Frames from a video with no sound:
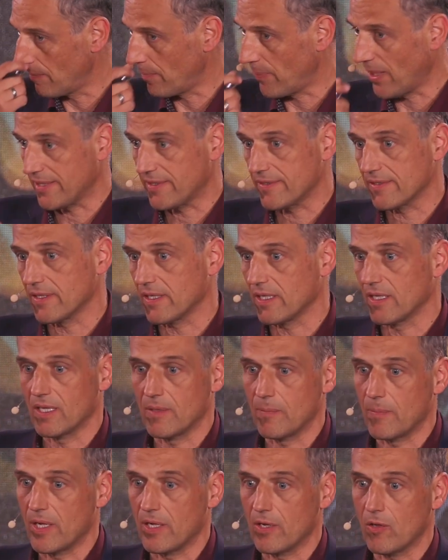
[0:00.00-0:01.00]
But
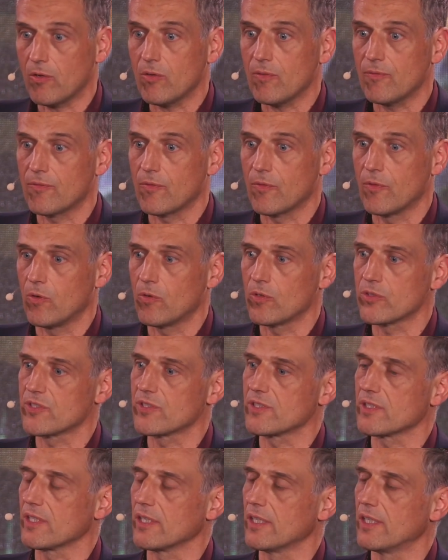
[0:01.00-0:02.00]
a lot of
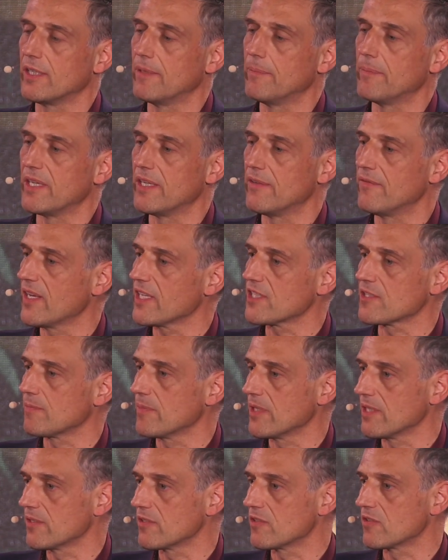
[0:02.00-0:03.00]
those
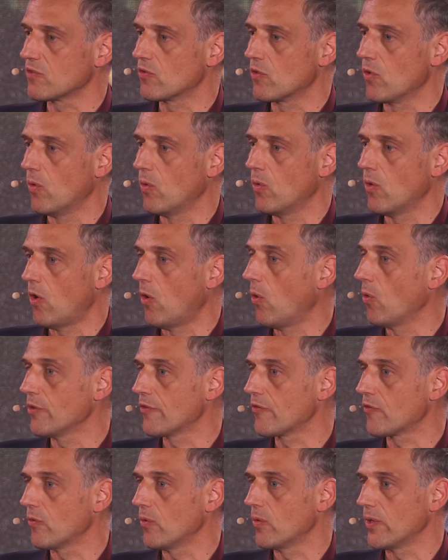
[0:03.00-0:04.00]
investments go
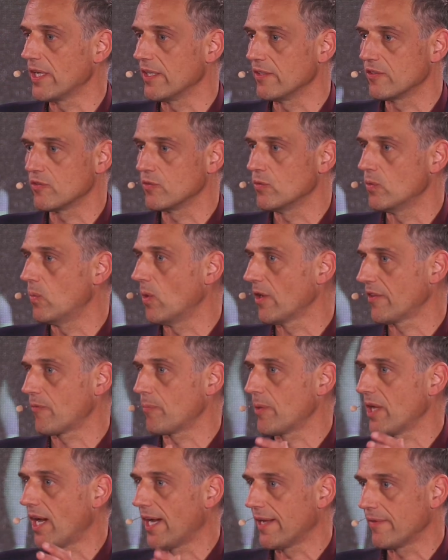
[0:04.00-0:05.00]
also into what's
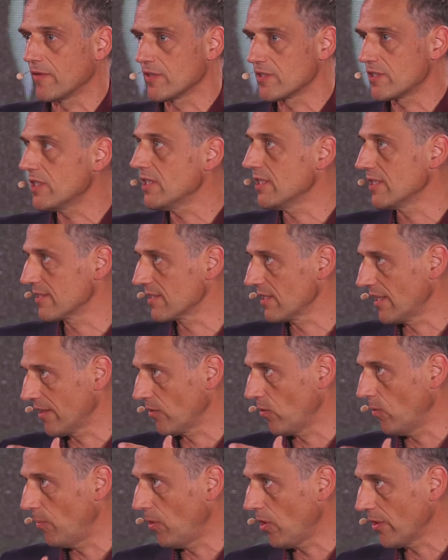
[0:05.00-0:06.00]
behind the scenes, like
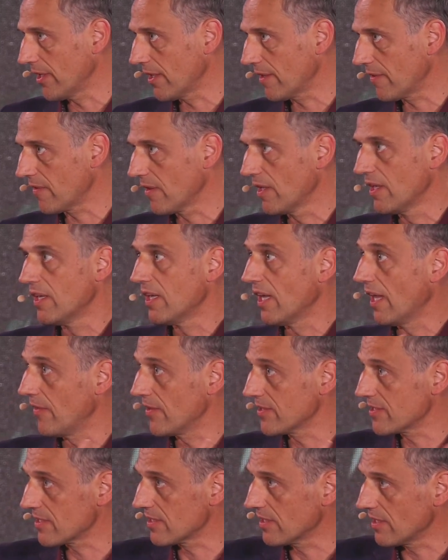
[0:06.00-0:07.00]
robotics. And
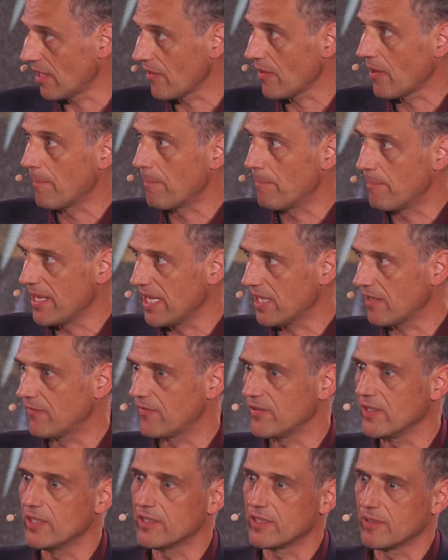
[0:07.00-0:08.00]
this is another big
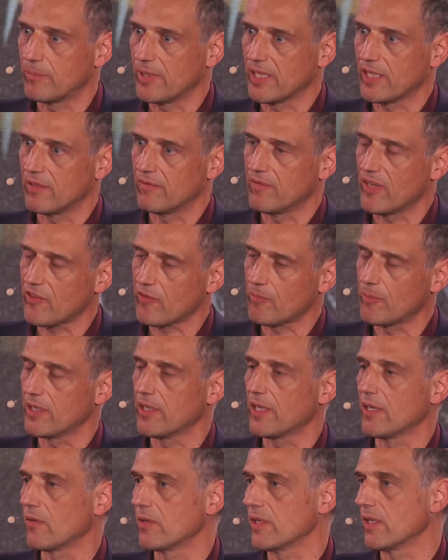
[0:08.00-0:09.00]
field, a big investment
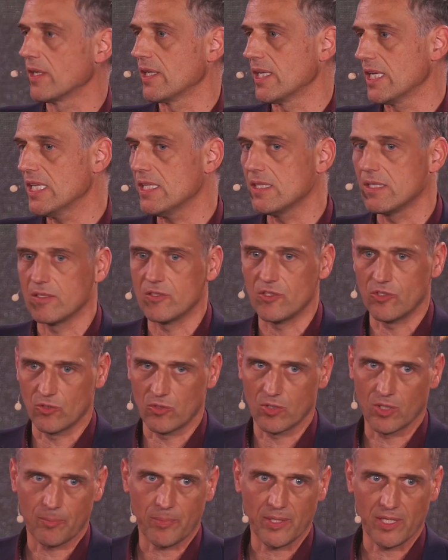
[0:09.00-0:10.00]
area in
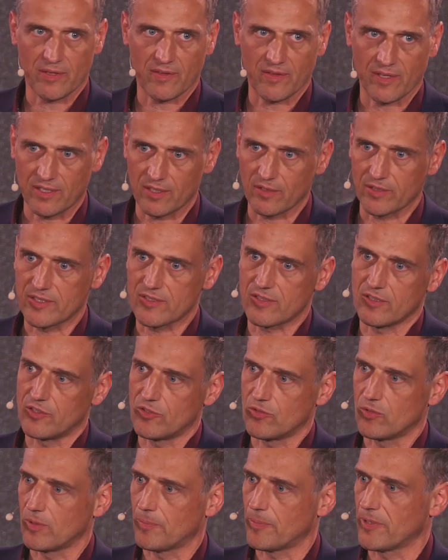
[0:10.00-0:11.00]
Europe, in Central Eastern
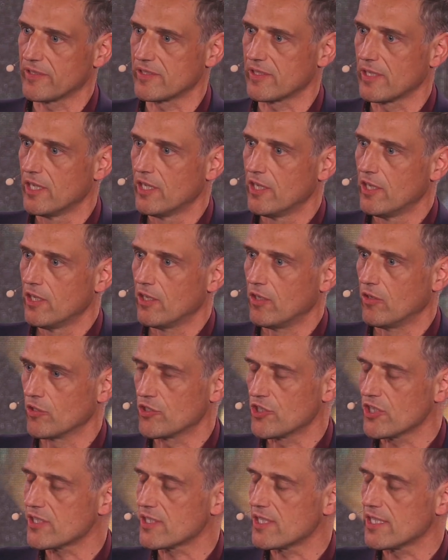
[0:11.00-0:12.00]
Europe, is
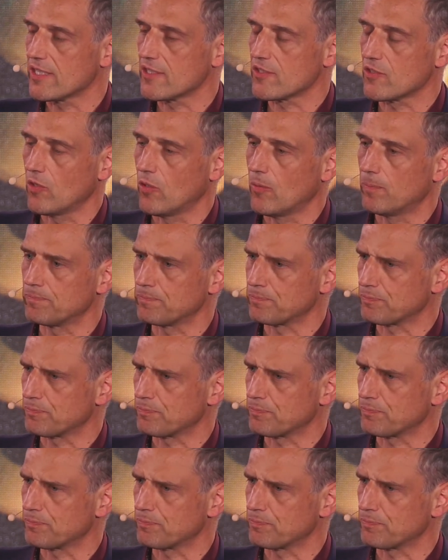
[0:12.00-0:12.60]
logistics. So